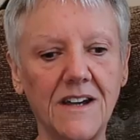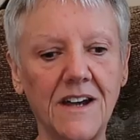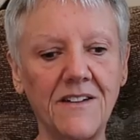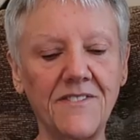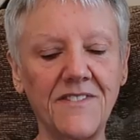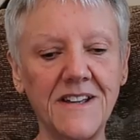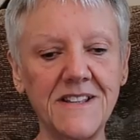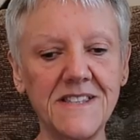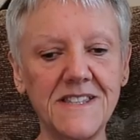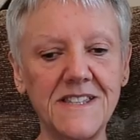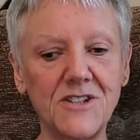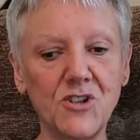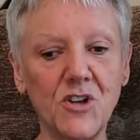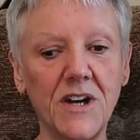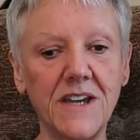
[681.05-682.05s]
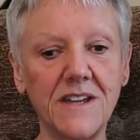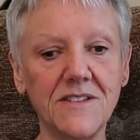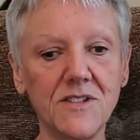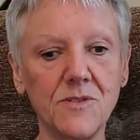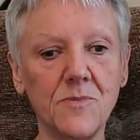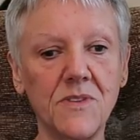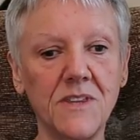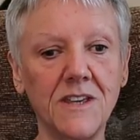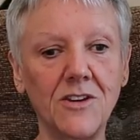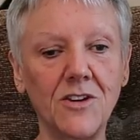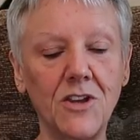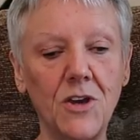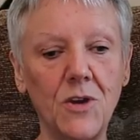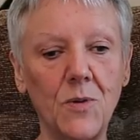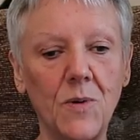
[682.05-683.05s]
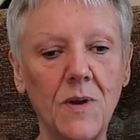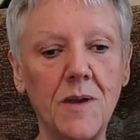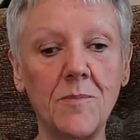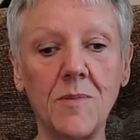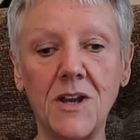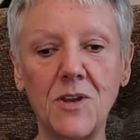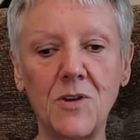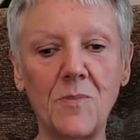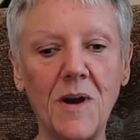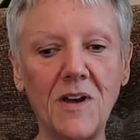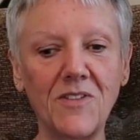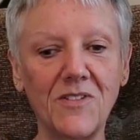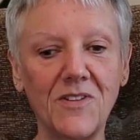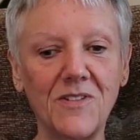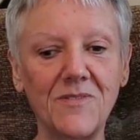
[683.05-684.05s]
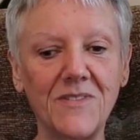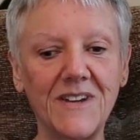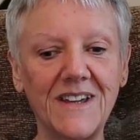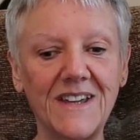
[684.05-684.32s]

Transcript: I fancy trying something new in my new bathroom.